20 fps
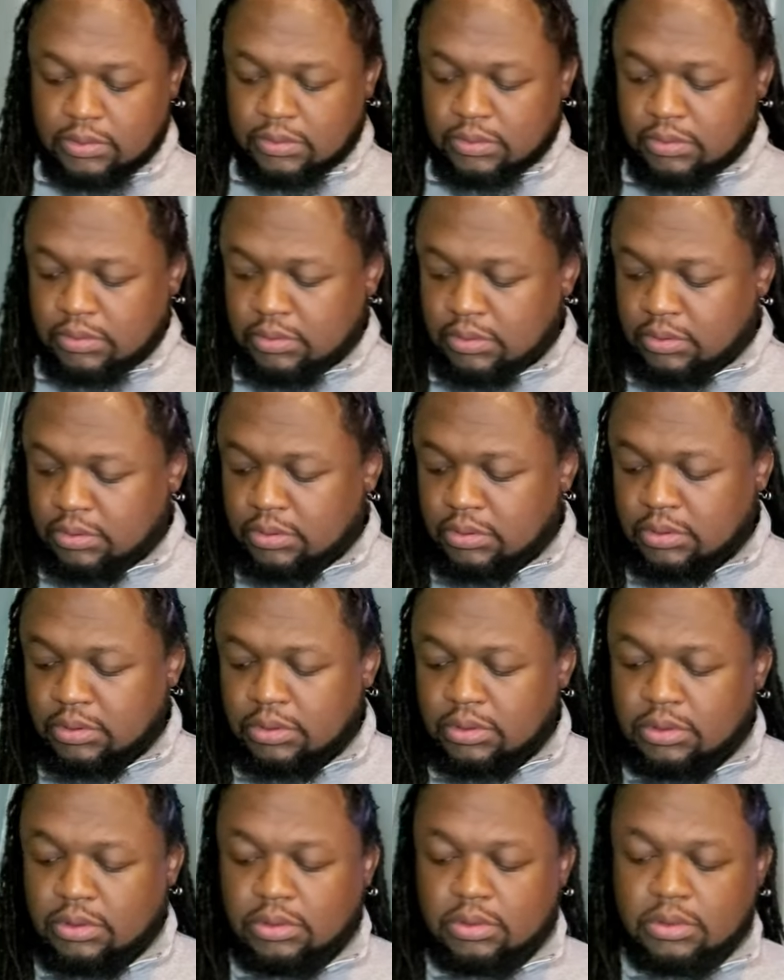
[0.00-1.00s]

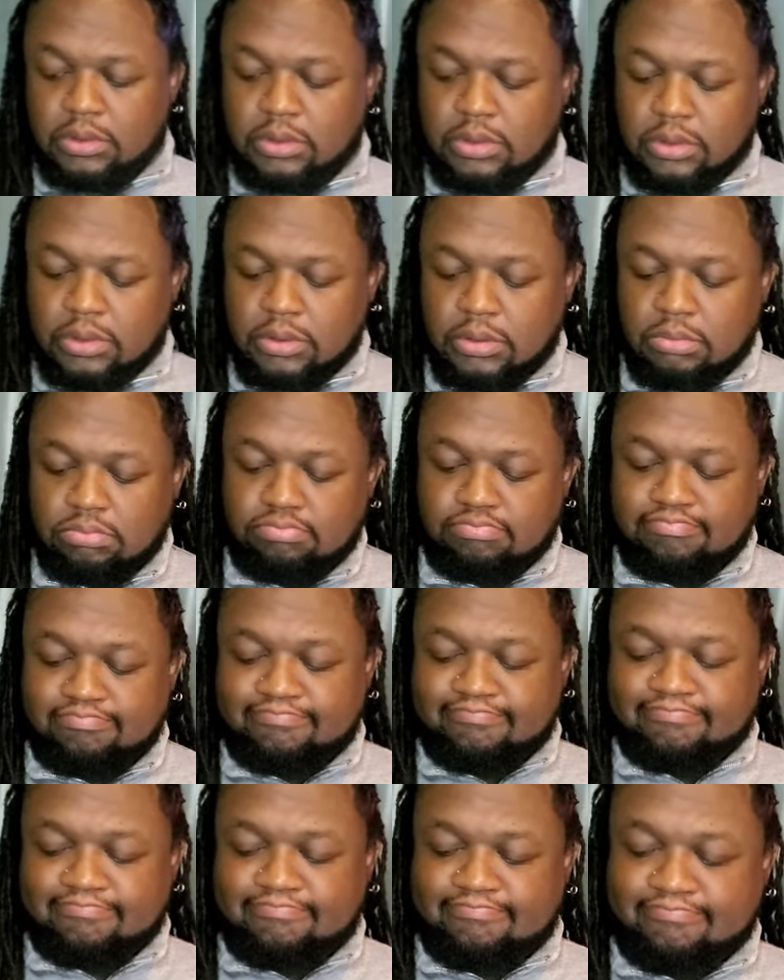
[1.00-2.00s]

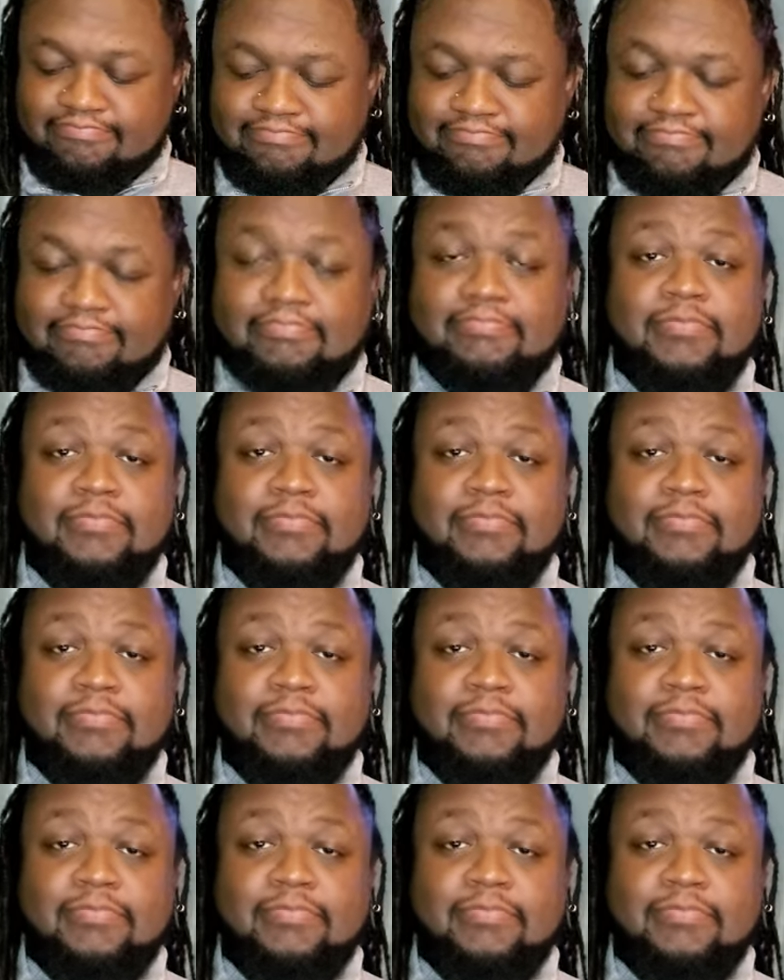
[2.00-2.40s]
[no speech]